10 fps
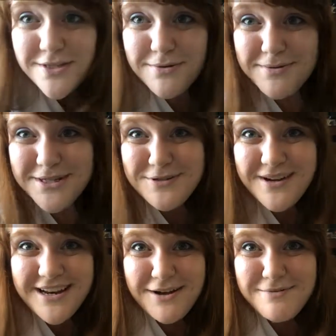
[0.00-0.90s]
that's what I'm going to do
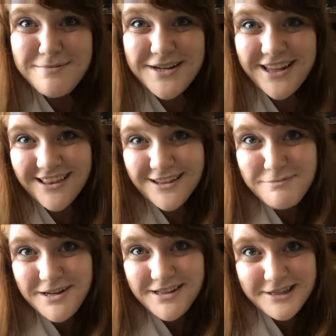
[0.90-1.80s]
right now. I'm going to bring you a
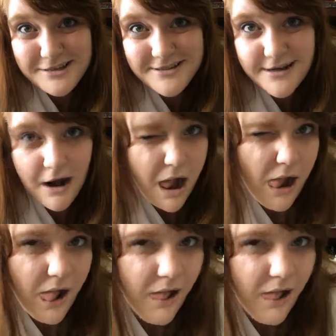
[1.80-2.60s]
little bit closer,